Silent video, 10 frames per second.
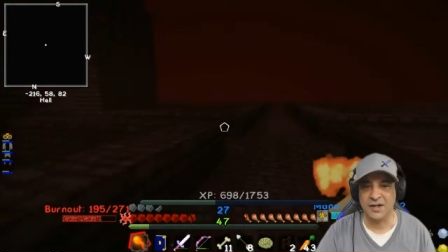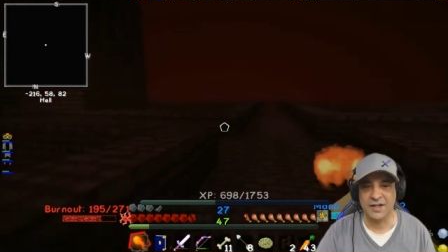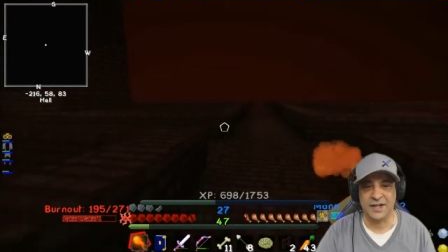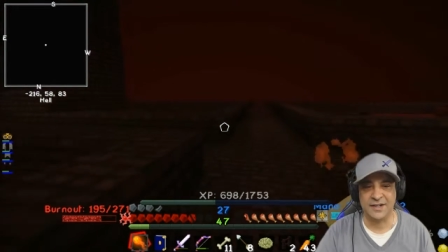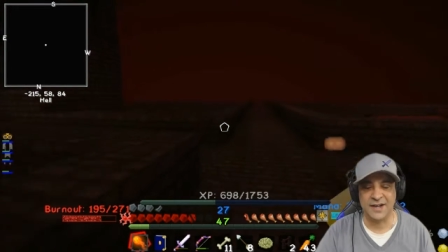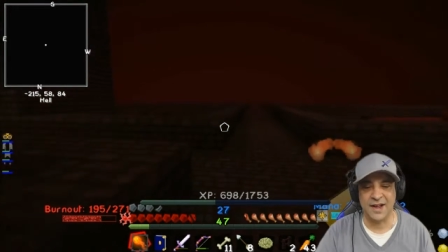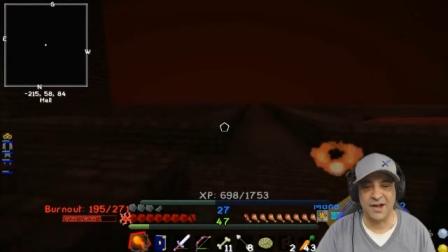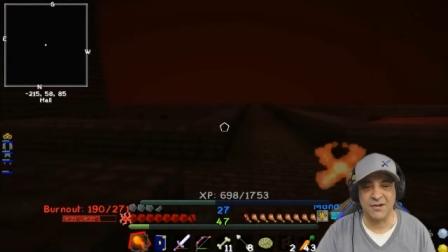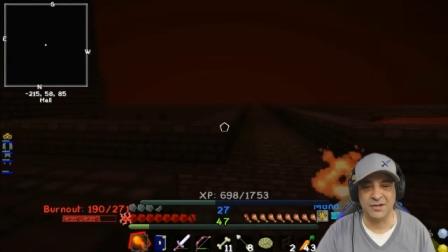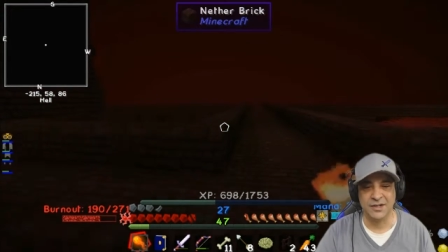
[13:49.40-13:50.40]
Get
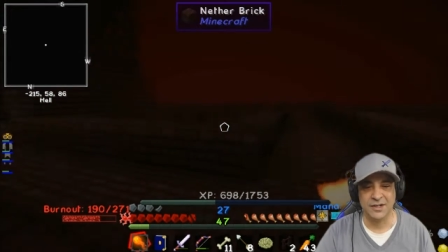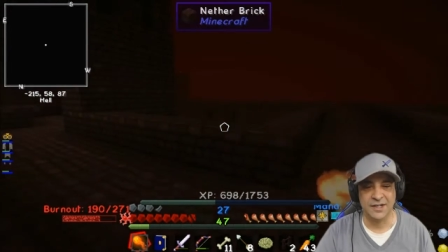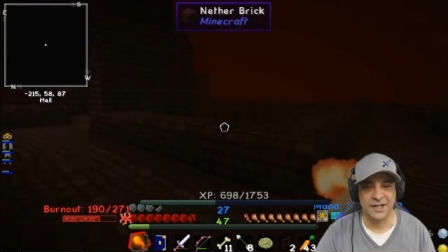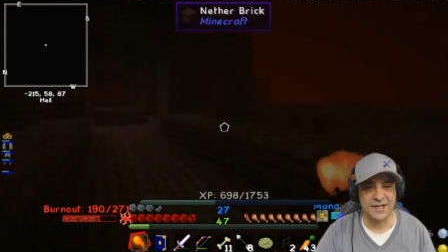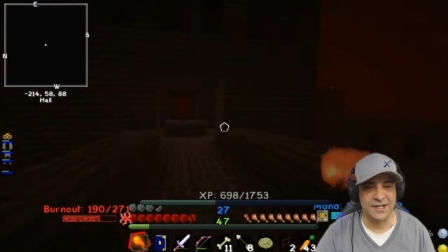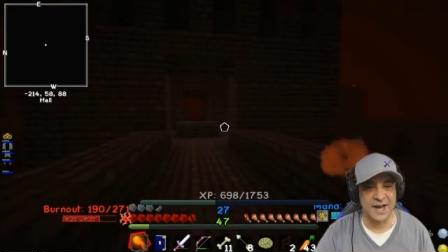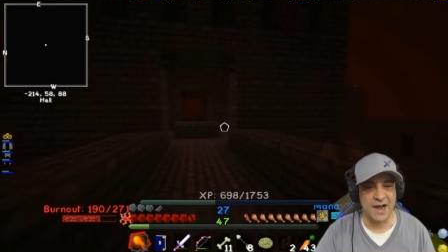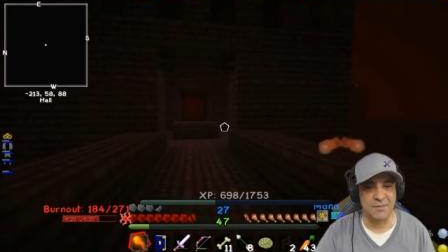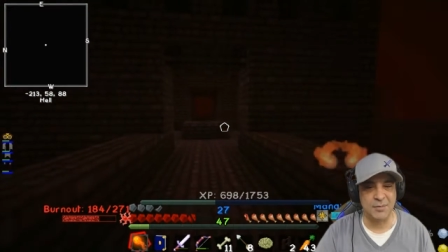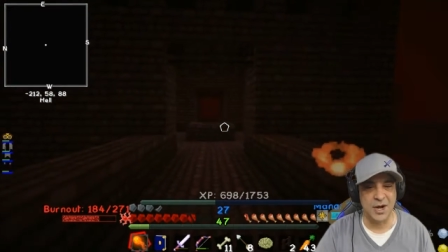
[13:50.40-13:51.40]
down. Get
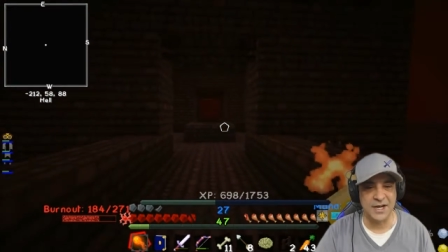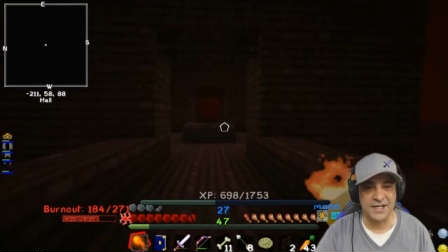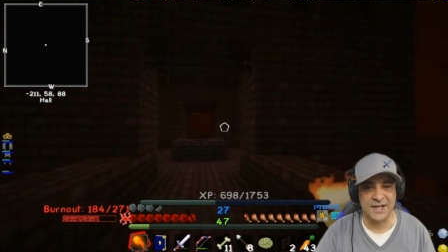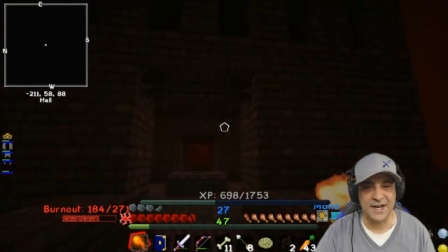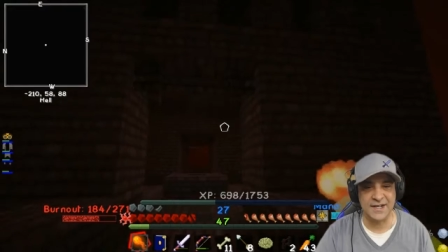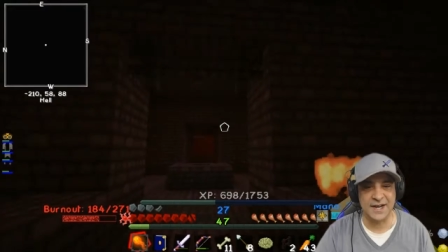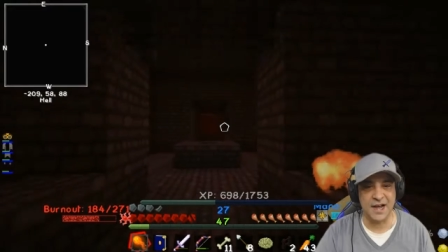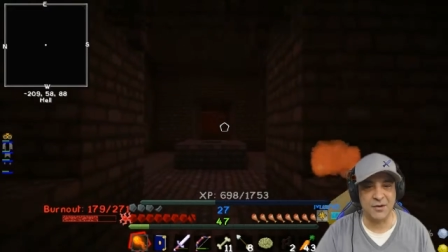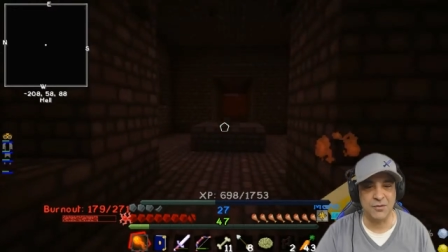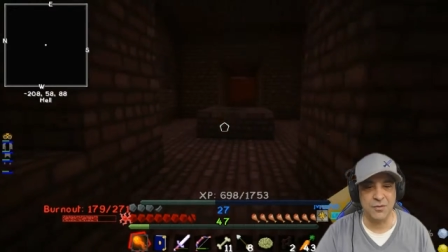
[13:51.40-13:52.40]
down, buddy. Get
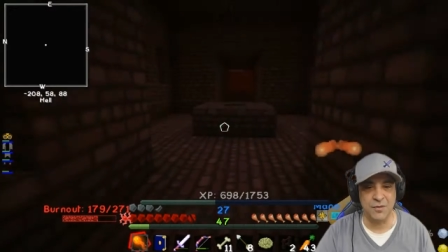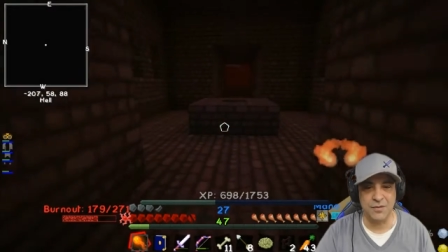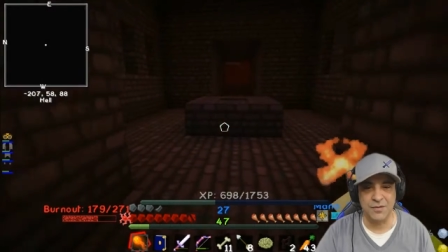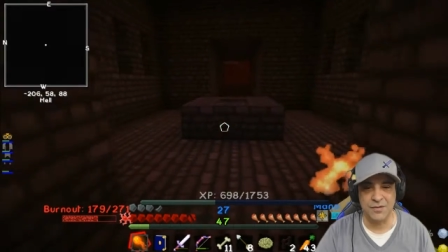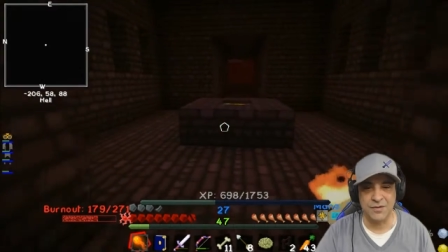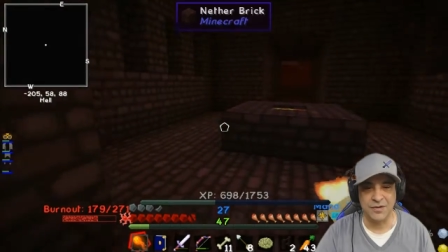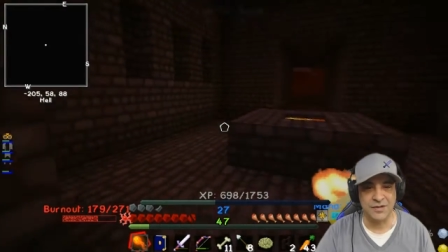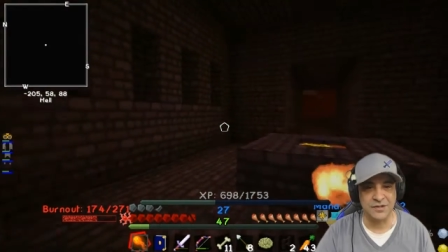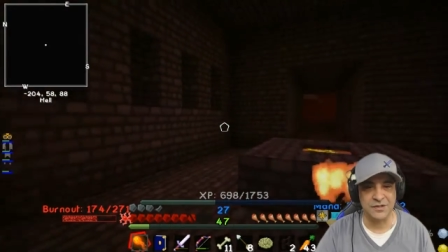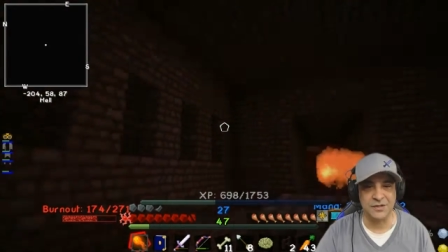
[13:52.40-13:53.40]
down. Ooh.
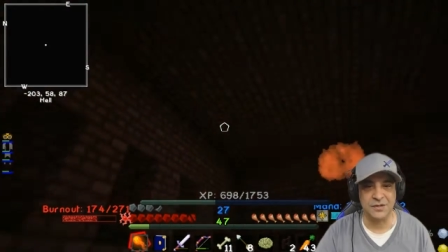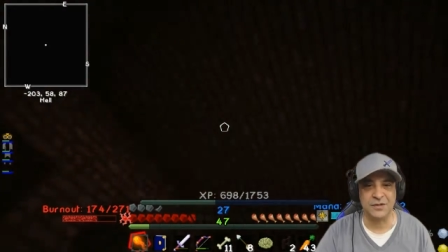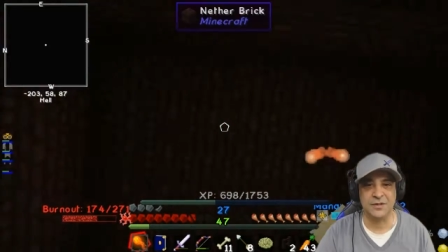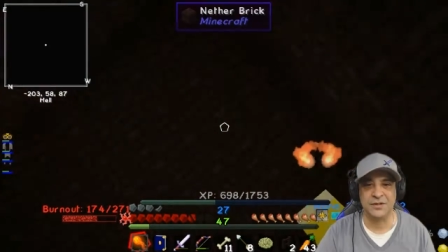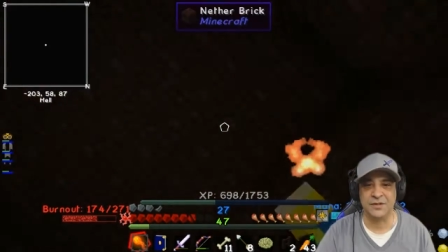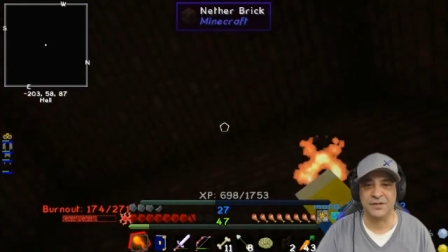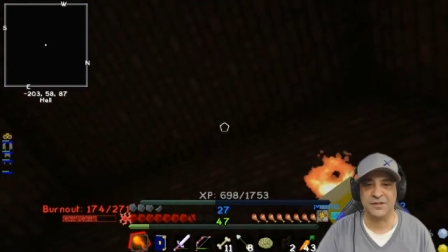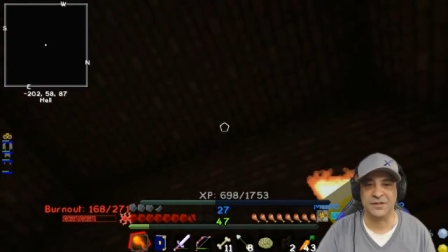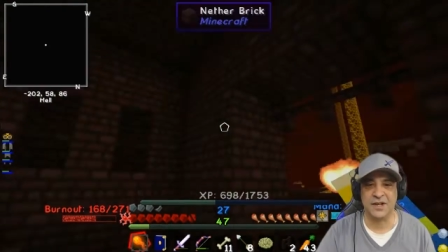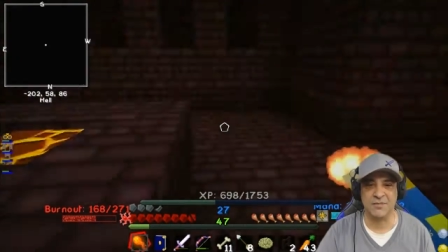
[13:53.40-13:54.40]
This is
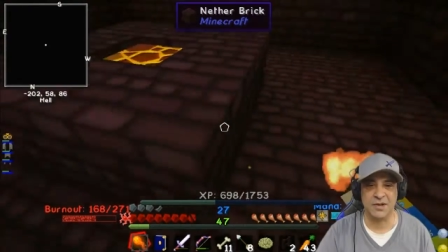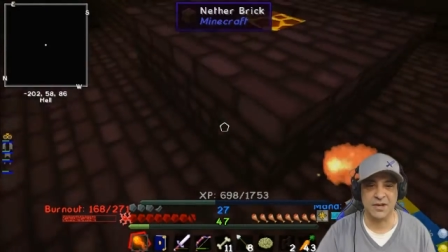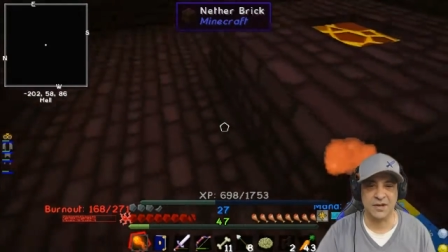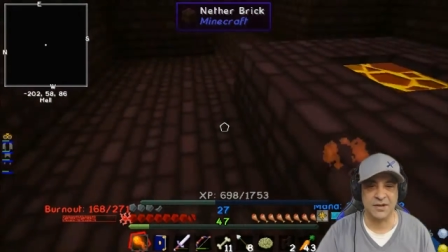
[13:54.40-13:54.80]
this is something.